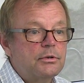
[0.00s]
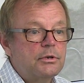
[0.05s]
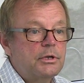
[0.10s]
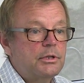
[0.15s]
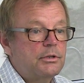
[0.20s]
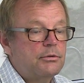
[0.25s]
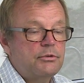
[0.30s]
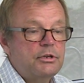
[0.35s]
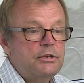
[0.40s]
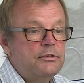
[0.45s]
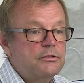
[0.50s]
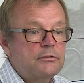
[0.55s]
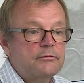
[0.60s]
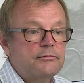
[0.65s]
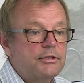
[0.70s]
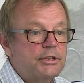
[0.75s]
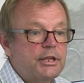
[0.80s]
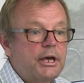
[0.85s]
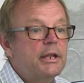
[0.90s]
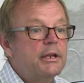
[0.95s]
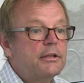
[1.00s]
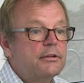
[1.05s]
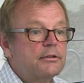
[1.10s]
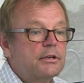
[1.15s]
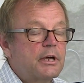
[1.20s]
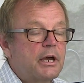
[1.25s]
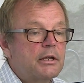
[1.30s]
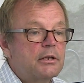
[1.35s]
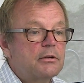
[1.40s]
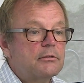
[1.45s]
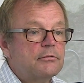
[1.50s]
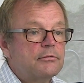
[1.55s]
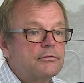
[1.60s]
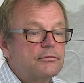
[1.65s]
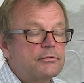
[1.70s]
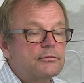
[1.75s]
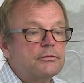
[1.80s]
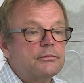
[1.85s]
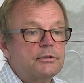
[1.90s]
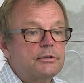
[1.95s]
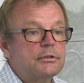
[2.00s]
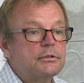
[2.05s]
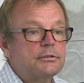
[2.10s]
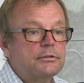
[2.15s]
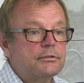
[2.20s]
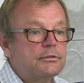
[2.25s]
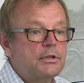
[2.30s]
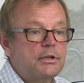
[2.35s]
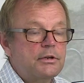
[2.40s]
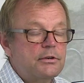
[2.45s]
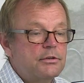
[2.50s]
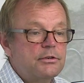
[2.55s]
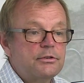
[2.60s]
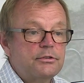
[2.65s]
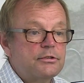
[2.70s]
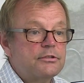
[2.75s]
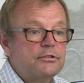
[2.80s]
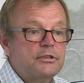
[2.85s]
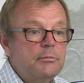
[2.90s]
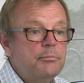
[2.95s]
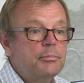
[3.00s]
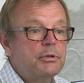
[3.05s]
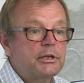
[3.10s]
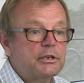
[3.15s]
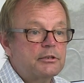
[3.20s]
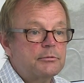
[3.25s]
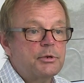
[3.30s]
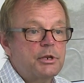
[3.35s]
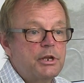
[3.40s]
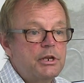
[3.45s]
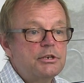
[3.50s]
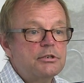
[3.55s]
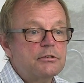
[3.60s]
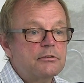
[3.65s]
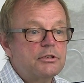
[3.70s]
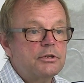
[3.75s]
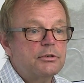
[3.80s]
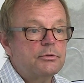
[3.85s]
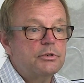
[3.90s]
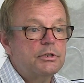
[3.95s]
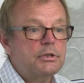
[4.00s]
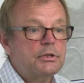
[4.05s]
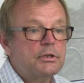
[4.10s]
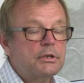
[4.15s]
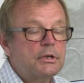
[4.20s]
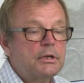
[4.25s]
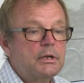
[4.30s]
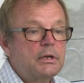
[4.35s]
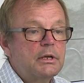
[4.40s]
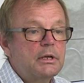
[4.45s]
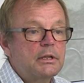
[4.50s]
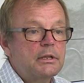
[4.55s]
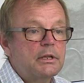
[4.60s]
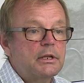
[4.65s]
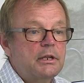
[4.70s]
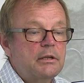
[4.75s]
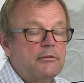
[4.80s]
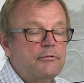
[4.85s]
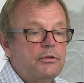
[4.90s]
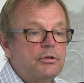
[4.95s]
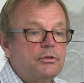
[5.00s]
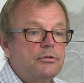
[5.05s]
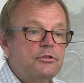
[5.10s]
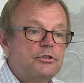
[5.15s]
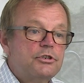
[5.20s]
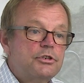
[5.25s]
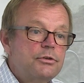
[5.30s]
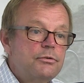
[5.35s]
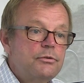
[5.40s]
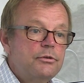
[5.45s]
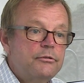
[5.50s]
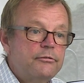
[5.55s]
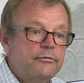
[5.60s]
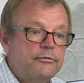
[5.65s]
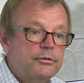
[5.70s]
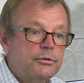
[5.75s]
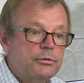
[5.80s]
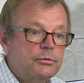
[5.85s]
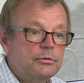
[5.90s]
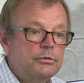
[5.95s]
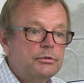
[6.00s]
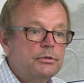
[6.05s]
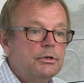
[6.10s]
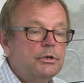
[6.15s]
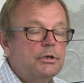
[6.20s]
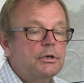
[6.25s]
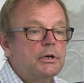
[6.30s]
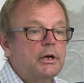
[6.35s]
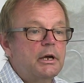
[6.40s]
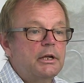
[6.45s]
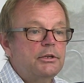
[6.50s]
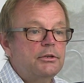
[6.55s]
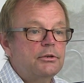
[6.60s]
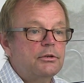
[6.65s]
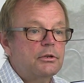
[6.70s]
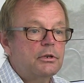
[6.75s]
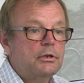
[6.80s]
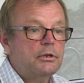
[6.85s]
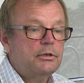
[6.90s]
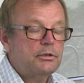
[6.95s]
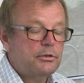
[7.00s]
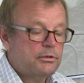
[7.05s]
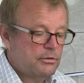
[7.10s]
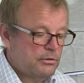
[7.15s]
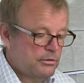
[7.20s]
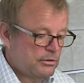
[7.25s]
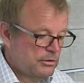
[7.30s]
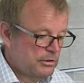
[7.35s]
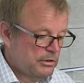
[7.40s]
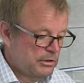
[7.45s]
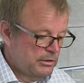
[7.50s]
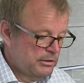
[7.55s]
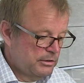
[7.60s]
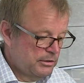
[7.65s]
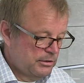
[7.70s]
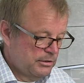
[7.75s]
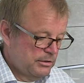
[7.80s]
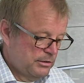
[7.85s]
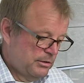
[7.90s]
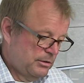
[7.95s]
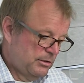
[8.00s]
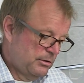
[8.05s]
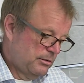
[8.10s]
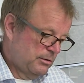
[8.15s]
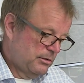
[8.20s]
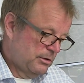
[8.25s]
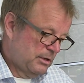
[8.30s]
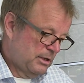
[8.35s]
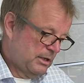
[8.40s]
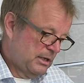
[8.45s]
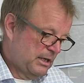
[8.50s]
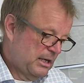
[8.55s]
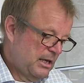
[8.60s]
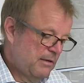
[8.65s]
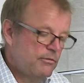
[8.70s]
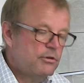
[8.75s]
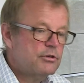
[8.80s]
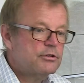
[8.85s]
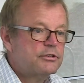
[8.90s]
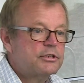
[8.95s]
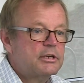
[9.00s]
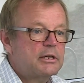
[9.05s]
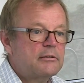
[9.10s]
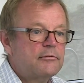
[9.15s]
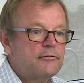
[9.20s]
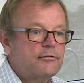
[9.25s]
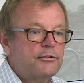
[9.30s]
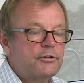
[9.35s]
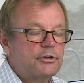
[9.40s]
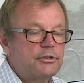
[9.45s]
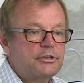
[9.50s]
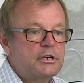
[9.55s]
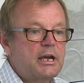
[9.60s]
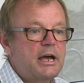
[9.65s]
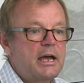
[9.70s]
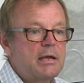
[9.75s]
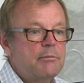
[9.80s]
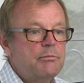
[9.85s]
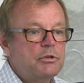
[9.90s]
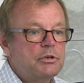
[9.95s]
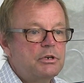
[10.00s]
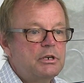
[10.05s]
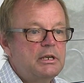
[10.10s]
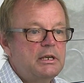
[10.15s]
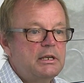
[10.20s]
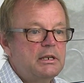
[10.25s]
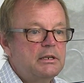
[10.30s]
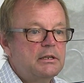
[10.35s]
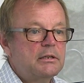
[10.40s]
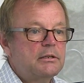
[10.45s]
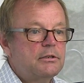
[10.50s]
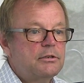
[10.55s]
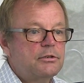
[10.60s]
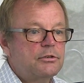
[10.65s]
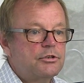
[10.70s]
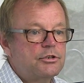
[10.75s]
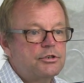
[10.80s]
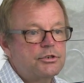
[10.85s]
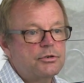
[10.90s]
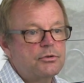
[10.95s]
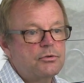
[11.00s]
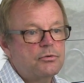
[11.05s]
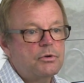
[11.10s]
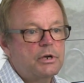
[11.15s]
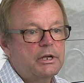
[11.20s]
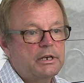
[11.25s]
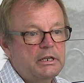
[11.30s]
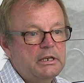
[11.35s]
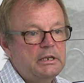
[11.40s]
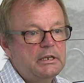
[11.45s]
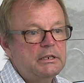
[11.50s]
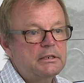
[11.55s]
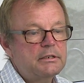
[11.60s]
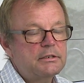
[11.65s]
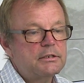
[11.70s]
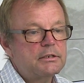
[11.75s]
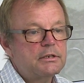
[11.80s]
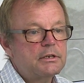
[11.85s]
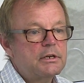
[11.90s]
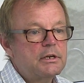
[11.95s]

And the reason for that is kind of, there's a simple explanation to it, that if you chew your food and you give yourself the time you need to chew and eat,